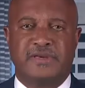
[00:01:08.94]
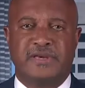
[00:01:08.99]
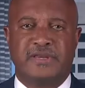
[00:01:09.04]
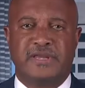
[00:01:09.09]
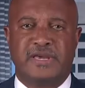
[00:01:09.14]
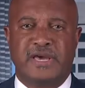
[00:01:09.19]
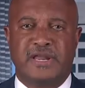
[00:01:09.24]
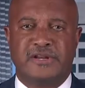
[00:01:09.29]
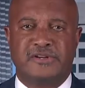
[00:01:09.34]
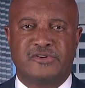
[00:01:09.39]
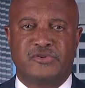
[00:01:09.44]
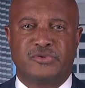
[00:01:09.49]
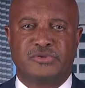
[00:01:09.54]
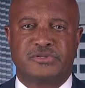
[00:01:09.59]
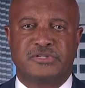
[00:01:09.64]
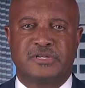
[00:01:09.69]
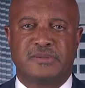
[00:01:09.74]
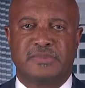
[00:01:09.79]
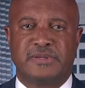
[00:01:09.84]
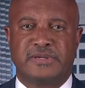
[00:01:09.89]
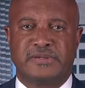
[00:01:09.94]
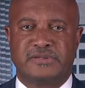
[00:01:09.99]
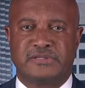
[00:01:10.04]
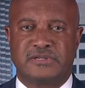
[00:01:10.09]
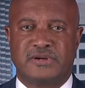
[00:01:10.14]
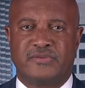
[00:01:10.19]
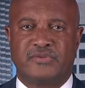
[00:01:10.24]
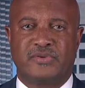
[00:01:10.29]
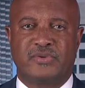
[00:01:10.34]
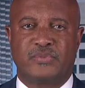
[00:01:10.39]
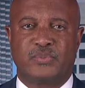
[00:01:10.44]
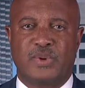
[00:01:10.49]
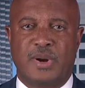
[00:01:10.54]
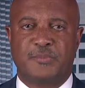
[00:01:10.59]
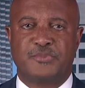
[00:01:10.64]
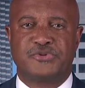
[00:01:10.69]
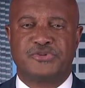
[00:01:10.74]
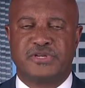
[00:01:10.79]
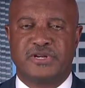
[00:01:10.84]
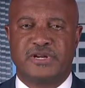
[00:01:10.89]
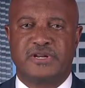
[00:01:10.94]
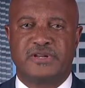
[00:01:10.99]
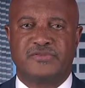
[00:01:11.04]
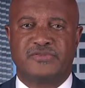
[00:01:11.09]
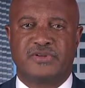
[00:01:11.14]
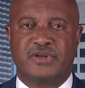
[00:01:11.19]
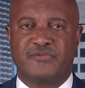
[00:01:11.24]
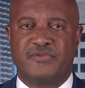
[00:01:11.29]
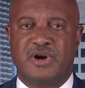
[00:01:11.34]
the Indiana General Assembly, several representatives